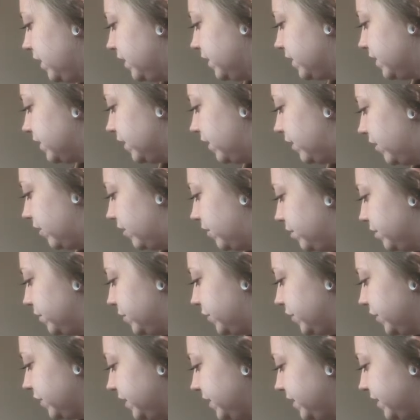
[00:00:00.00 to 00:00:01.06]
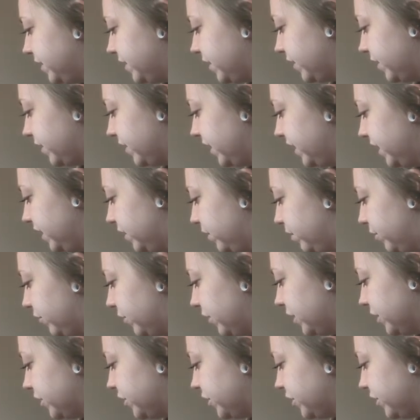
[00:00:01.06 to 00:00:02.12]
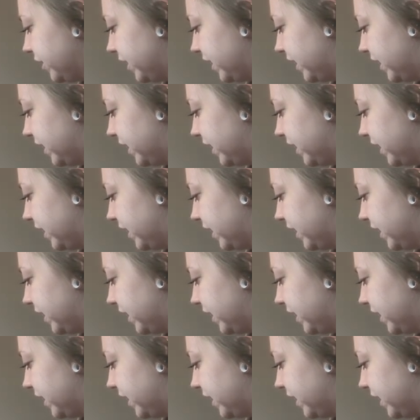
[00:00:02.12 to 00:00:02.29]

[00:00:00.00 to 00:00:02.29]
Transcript: So I'm just turning the brush,